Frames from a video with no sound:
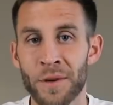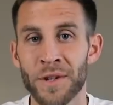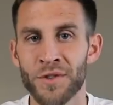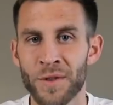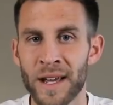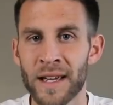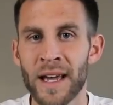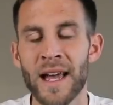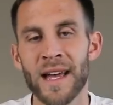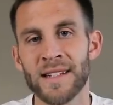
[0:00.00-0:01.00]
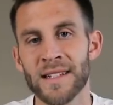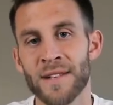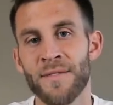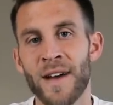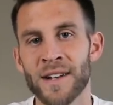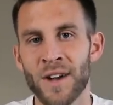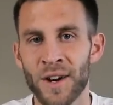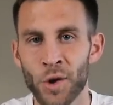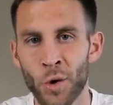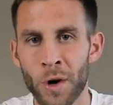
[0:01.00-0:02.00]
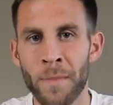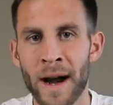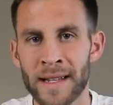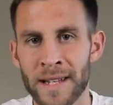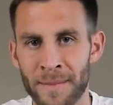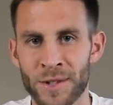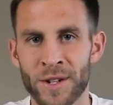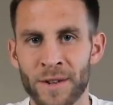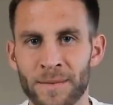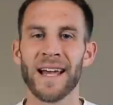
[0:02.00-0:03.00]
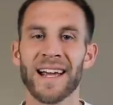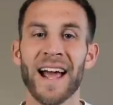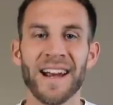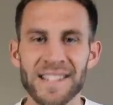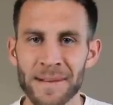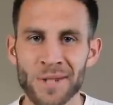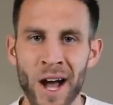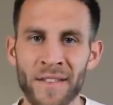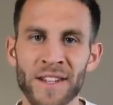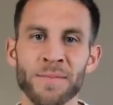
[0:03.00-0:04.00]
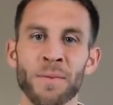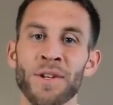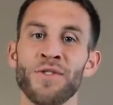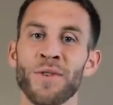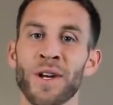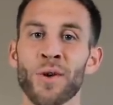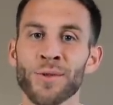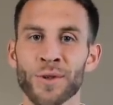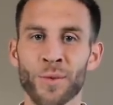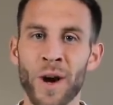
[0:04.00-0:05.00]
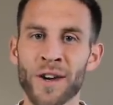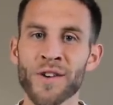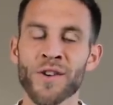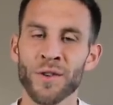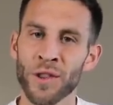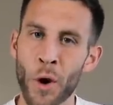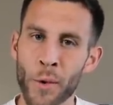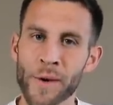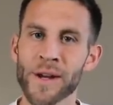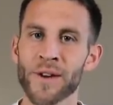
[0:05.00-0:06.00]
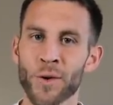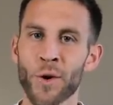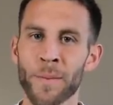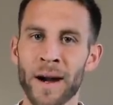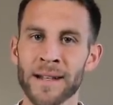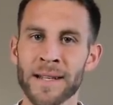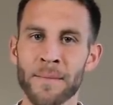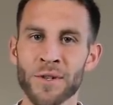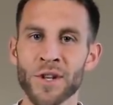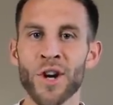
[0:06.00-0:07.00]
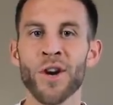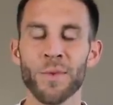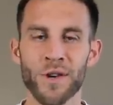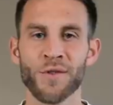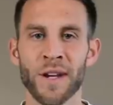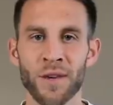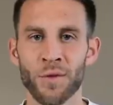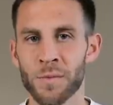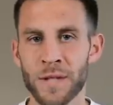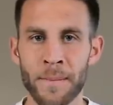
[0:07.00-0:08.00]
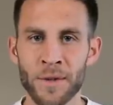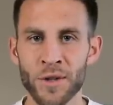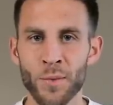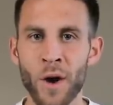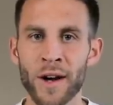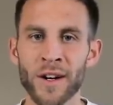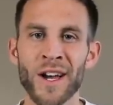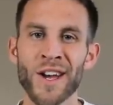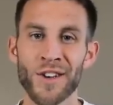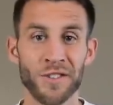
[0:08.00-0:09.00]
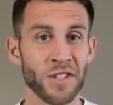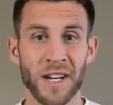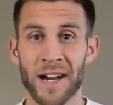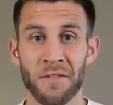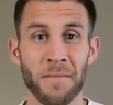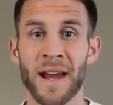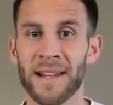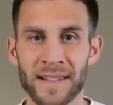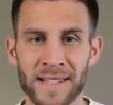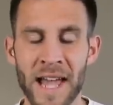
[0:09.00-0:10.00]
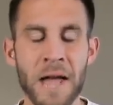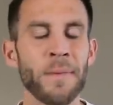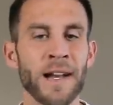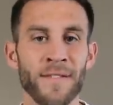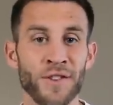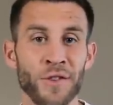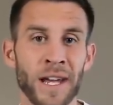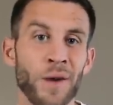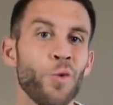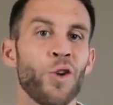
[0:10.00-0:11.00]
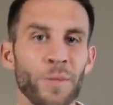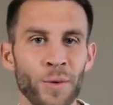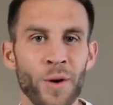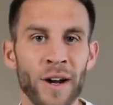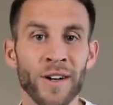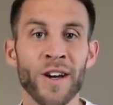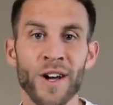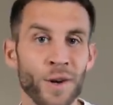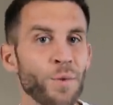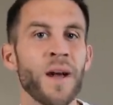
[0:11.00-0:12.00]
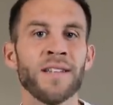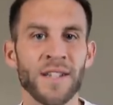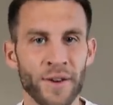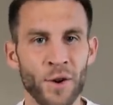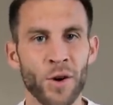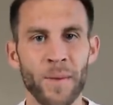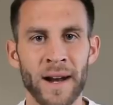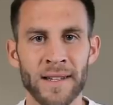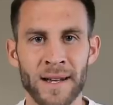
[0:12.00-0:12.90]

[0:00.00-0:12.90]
that we drink is its effect on core body temperature. It kind of seems obvious, but when you drink colder water, you're lowering your core body temperature. When you're drinking room temperature water, you're just kind of remaining the same. And if you're drinking warmer water, you're raising your core body